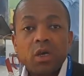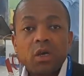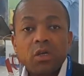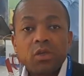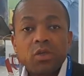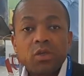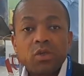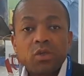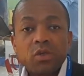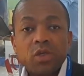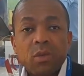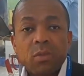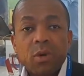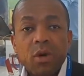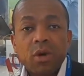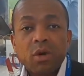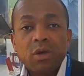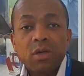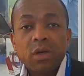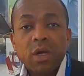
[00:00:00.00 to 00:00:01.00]
Issues
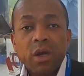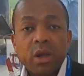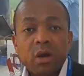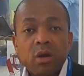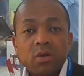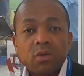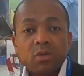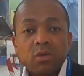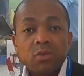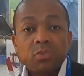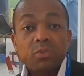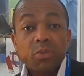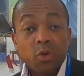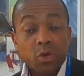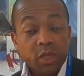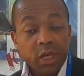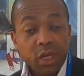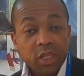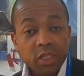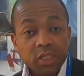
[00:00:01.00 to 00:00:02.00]
around
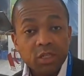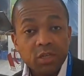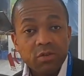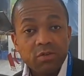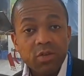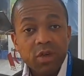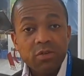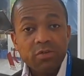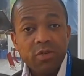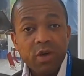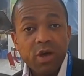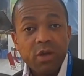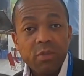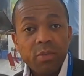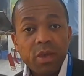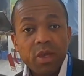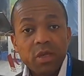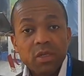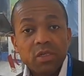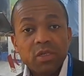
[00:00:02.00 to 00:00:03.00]
protection of the
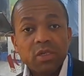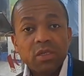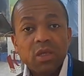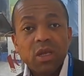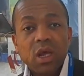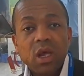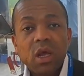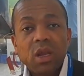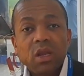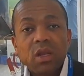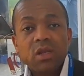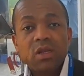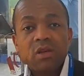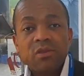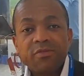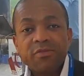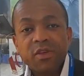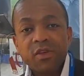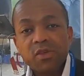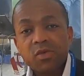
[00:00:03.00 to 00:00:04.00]
environment and
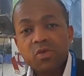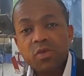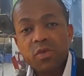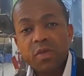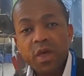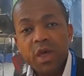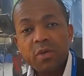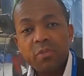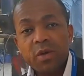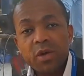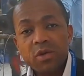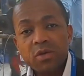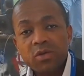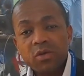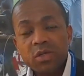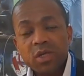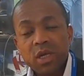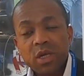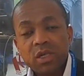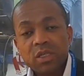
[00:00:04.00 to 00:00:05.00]
interface with urban
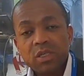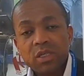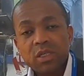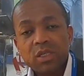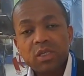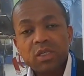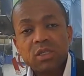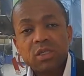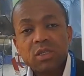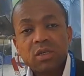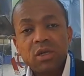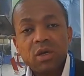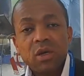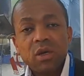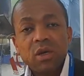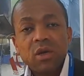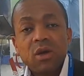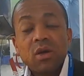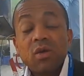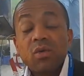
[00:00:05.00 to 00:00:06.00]
utilization
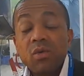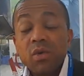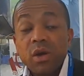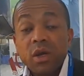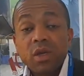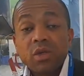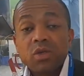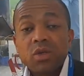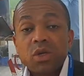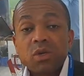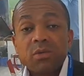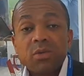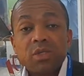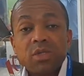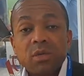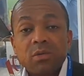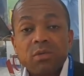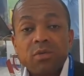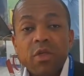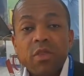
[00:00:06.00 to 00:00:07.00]
will actually be
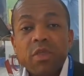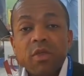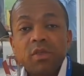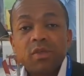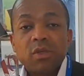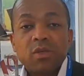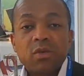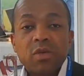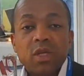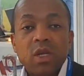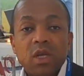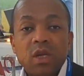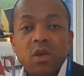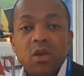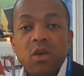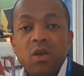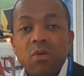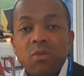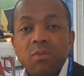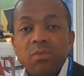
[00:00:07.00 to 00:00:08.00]
some of the things that we're taking
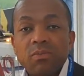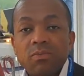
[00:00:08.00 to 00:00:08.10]
on.